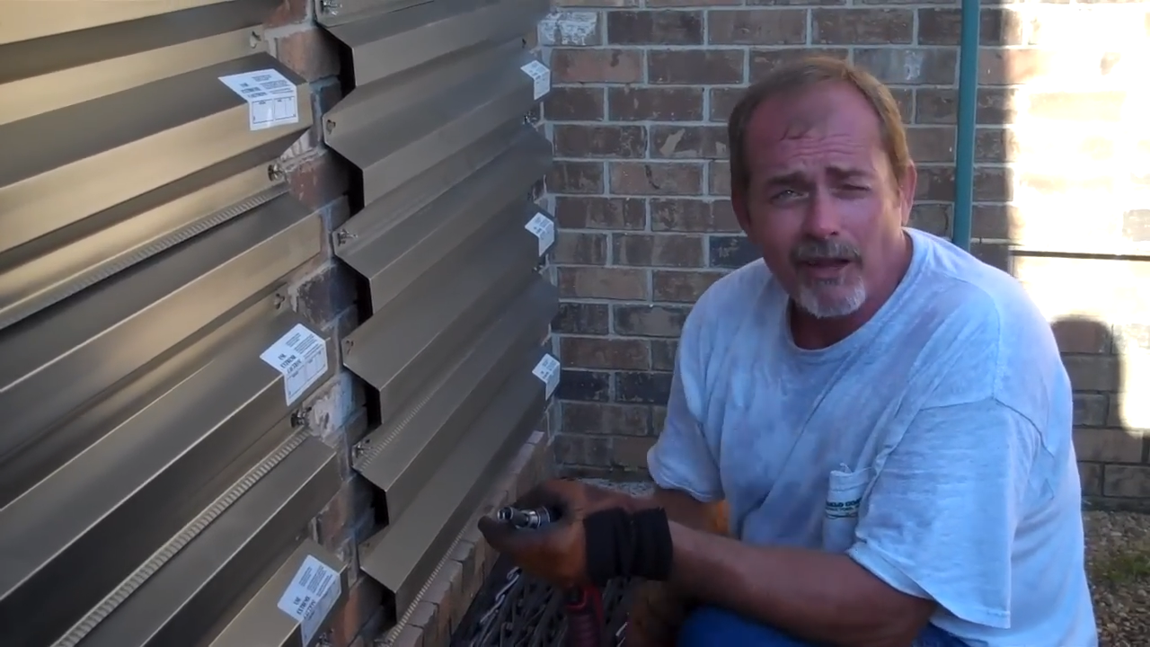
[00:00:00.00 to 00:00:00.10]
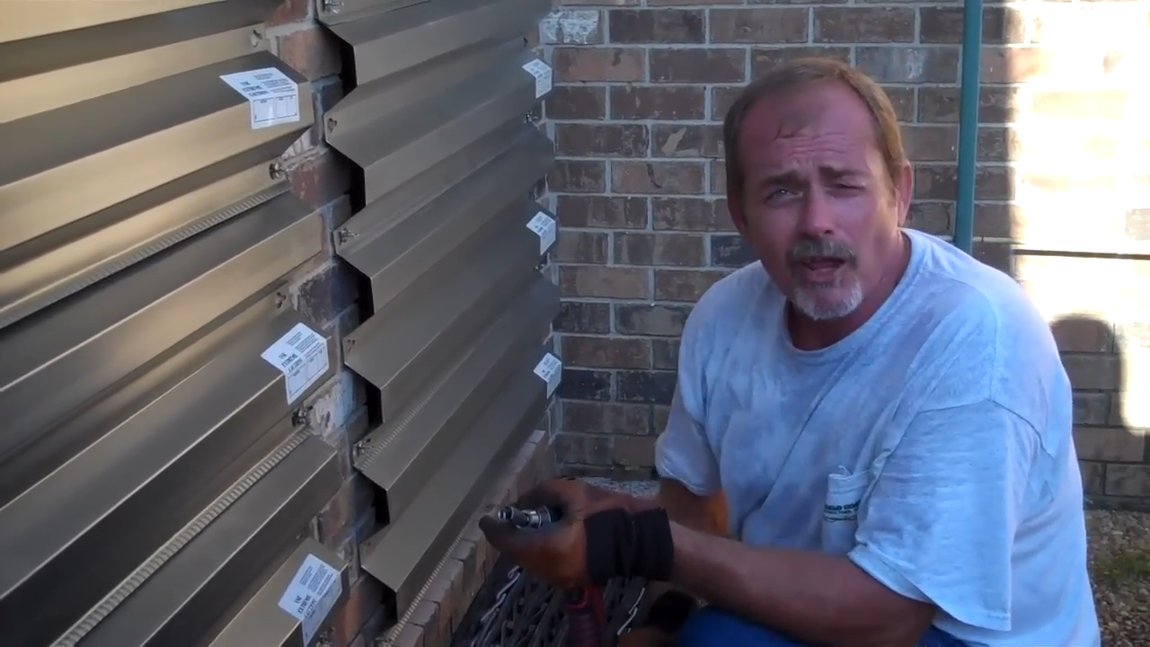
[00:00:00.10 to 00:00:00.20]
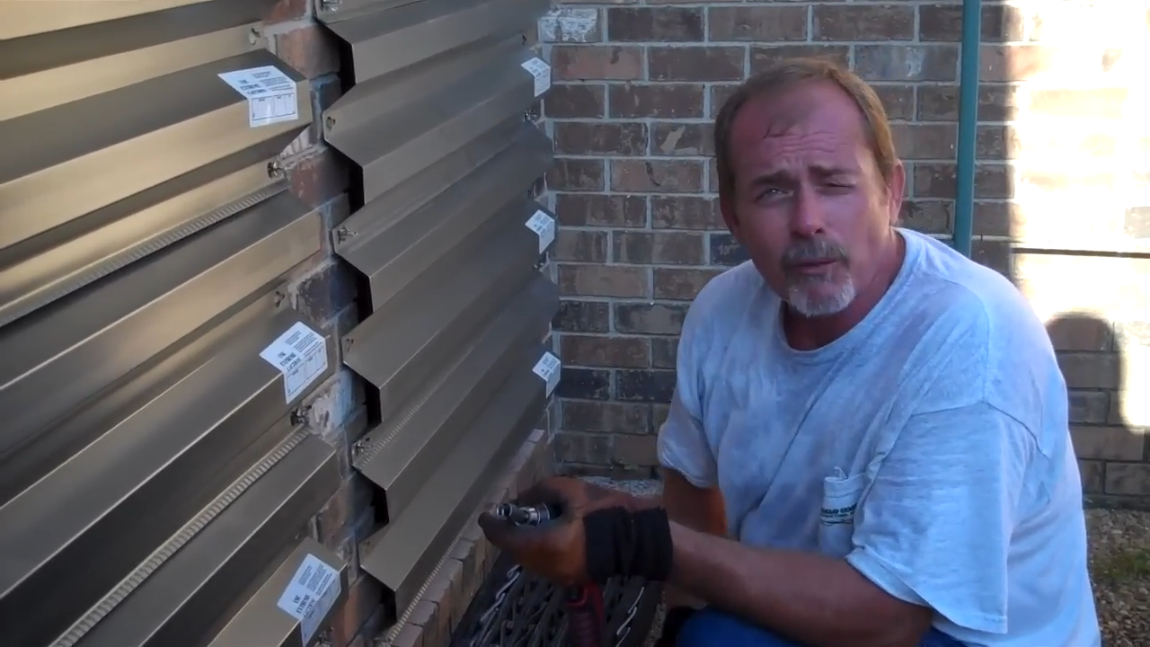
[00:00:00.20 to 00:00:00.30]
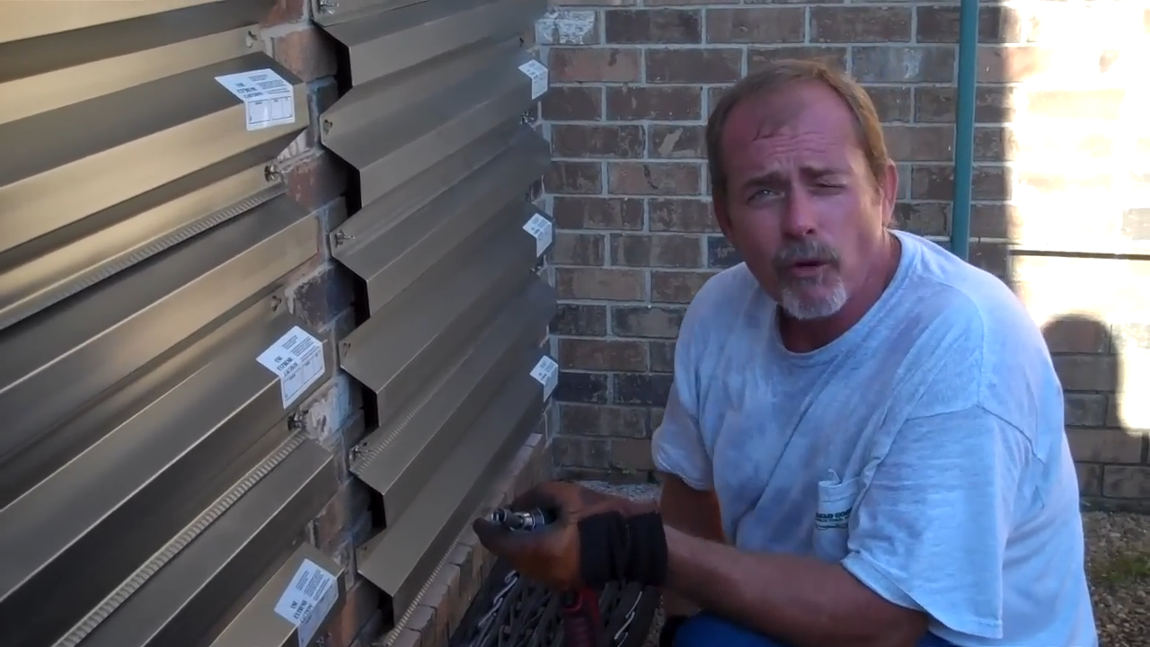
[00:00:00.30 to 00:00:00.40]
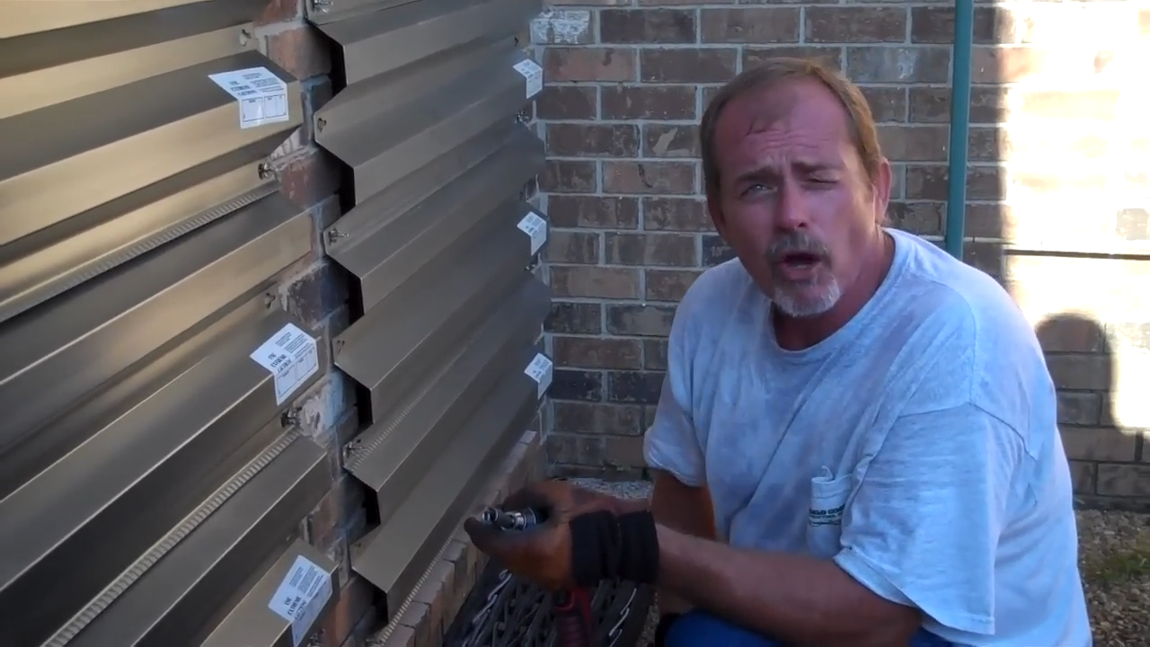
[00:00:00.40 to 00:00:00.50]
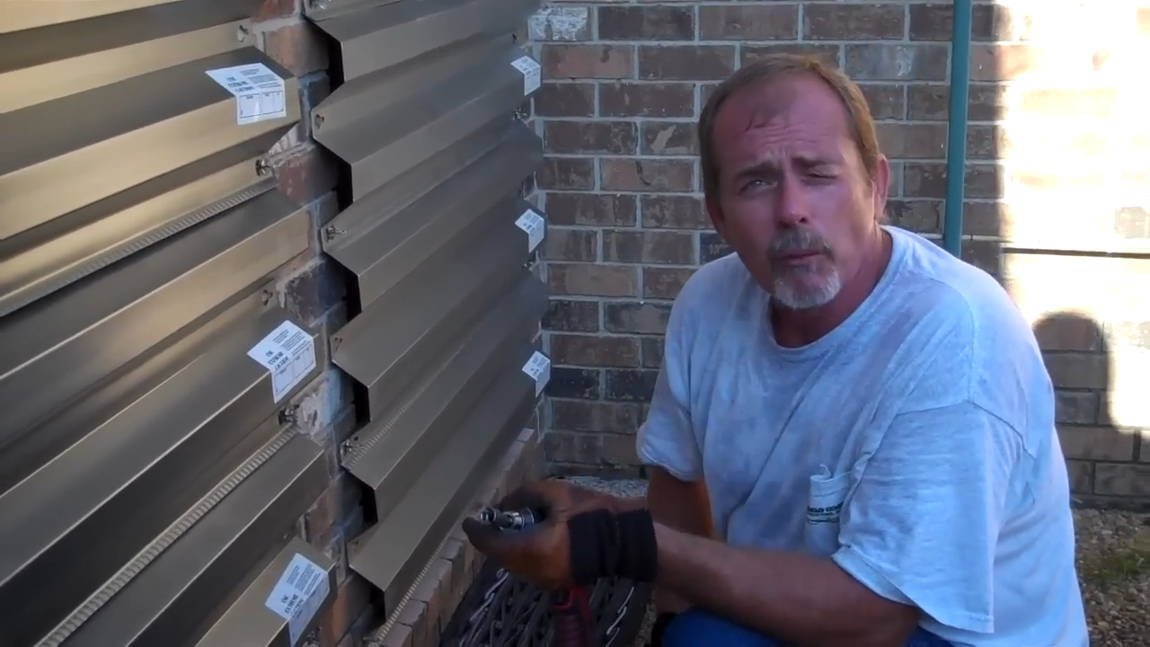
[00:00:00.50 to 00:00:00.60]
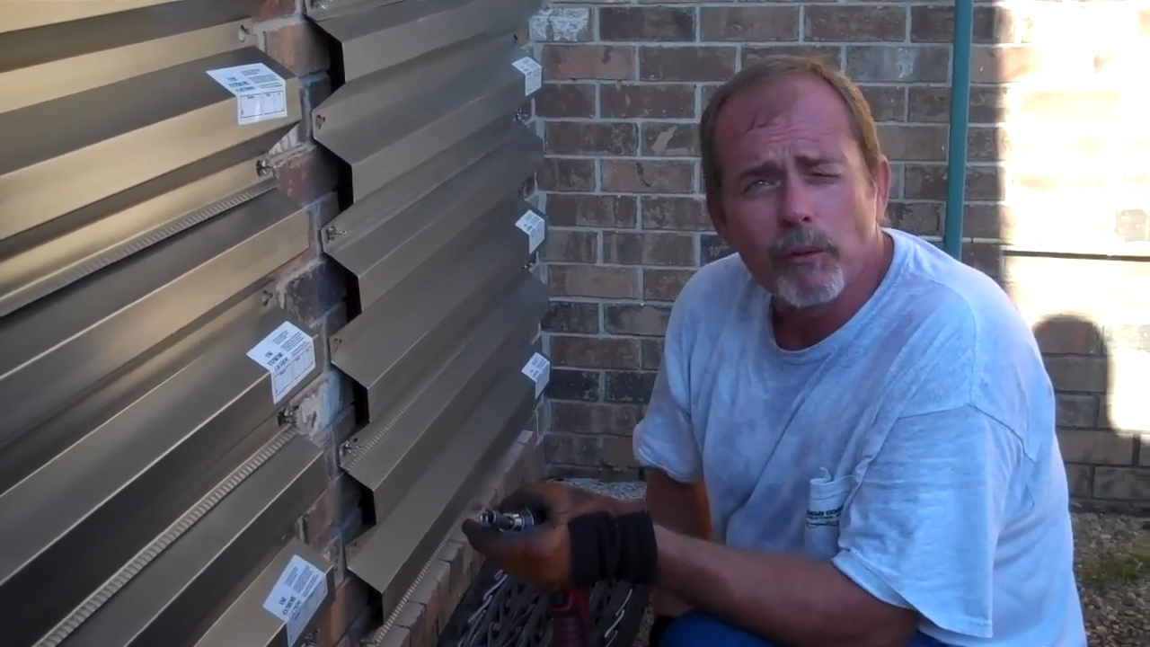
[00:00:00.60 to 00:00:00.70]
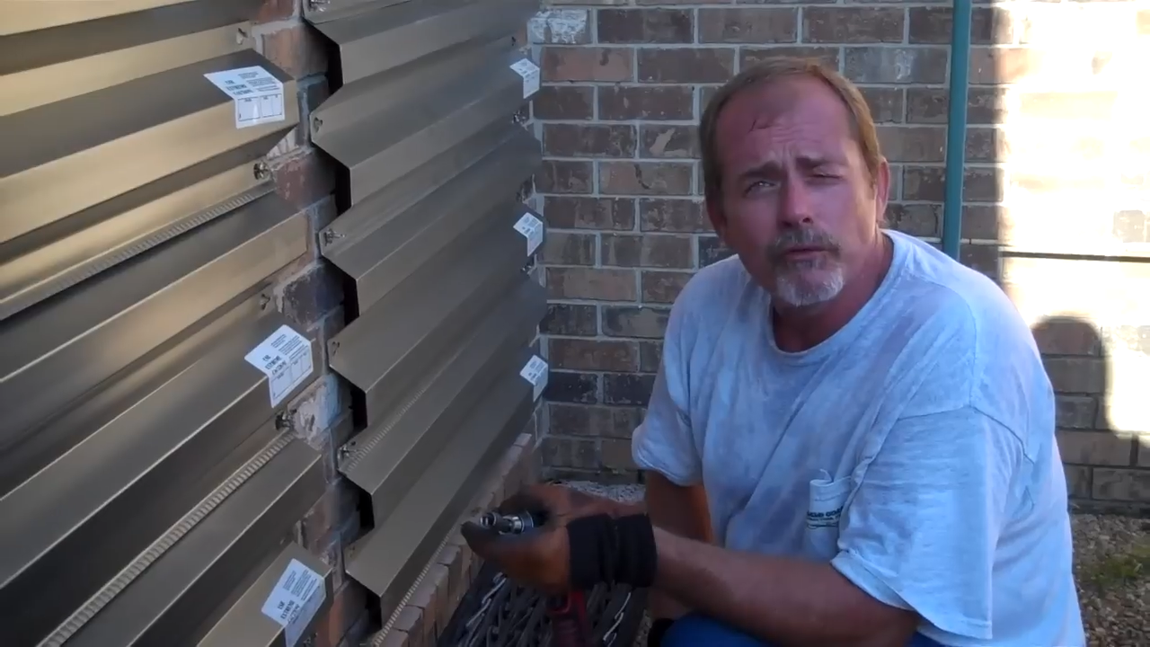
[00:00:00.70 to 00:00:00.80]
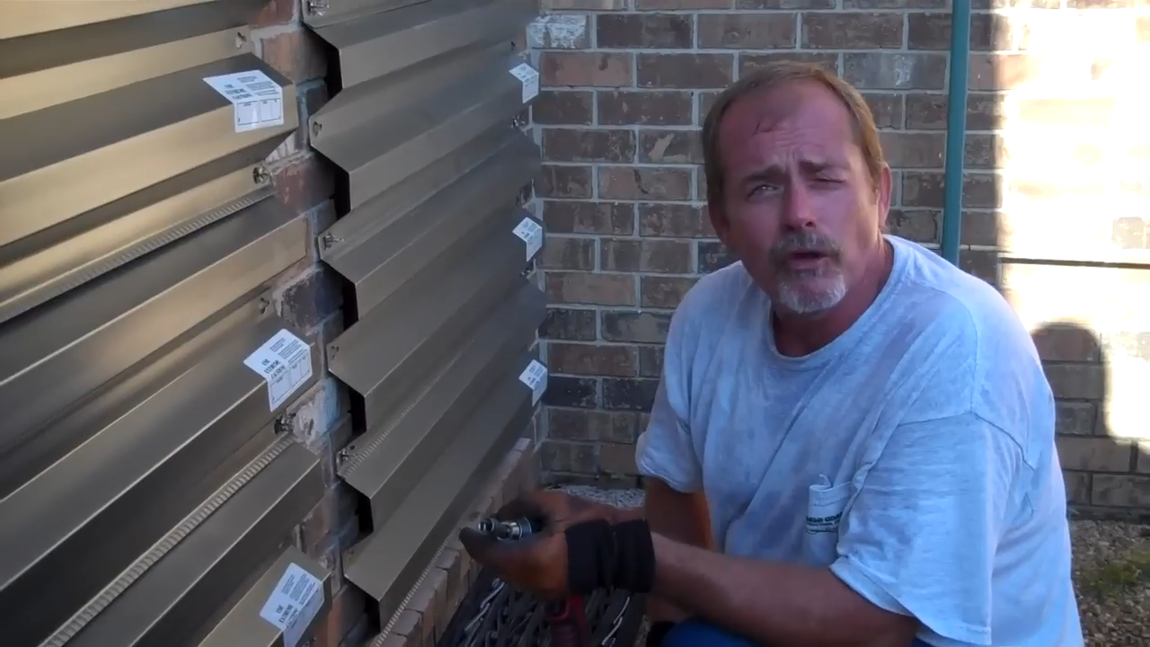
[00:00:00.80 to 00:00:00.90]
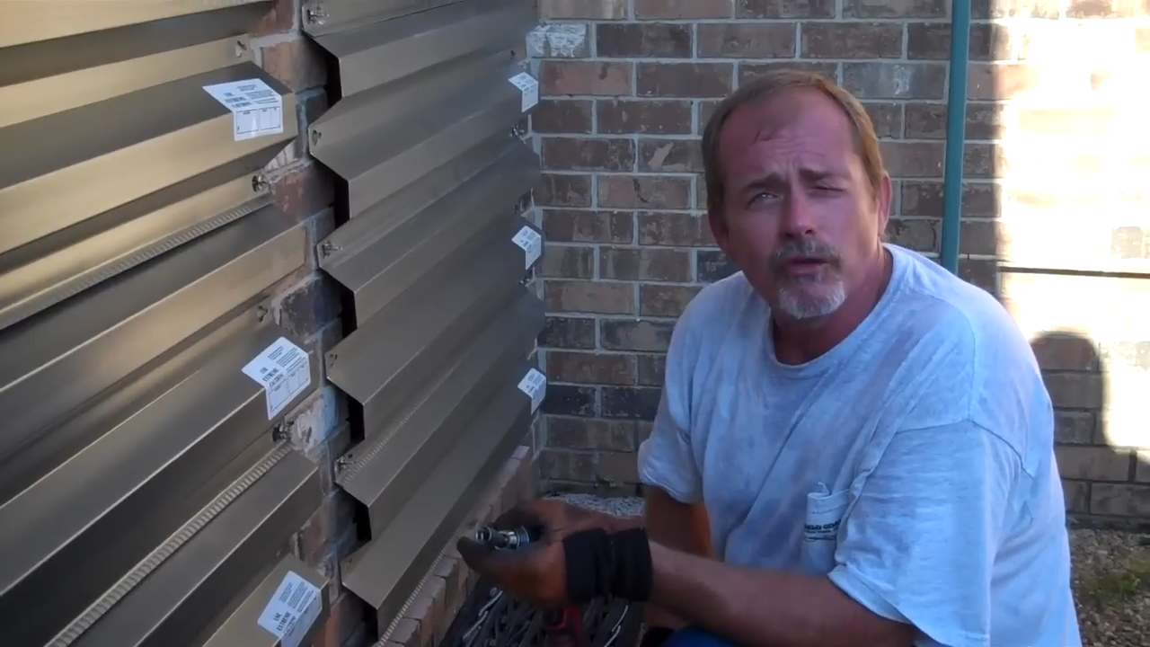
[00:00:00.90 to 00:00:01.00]
a lot of
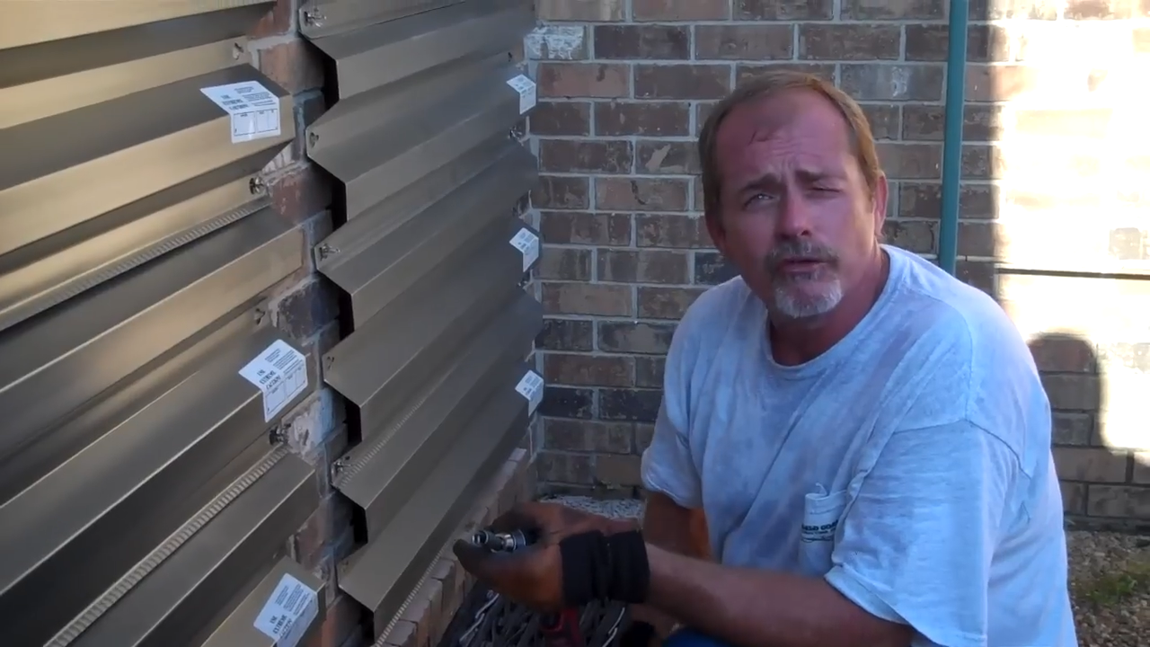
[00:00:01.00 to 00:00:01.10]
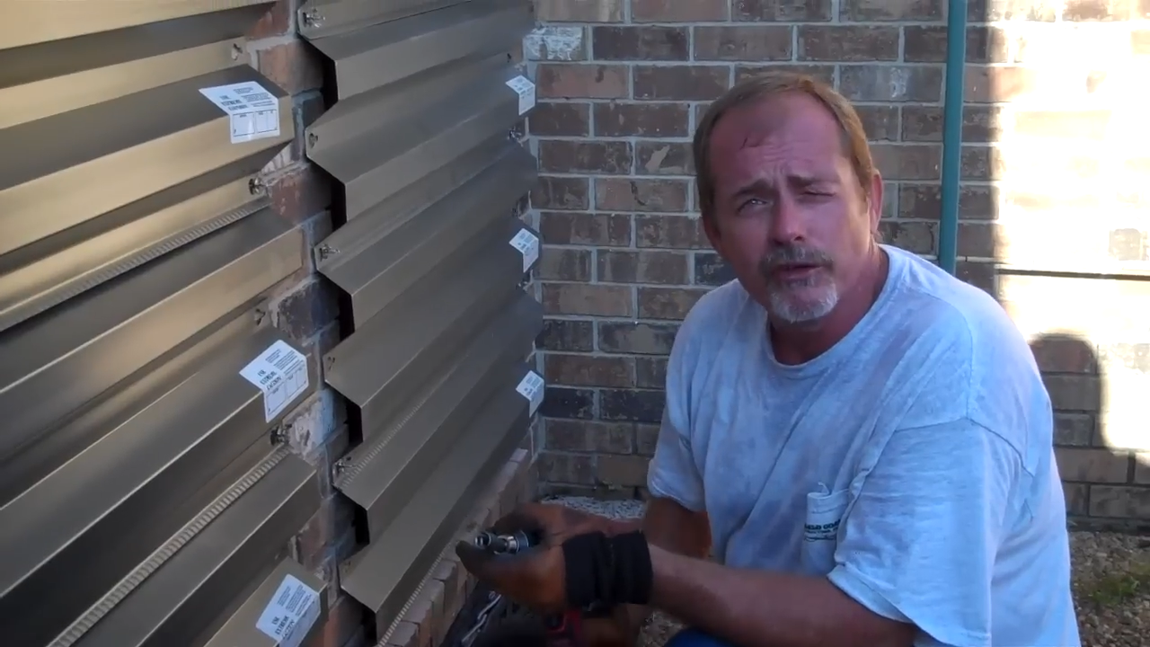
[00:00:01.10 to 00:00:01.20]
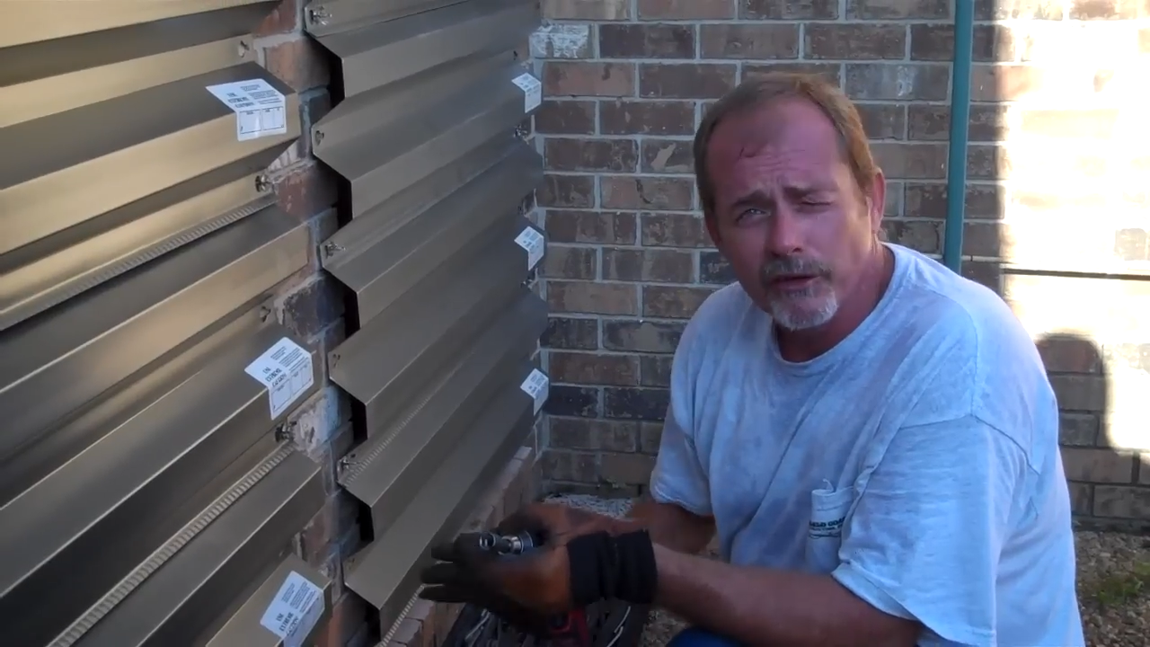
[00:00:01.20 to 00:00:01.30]
problems because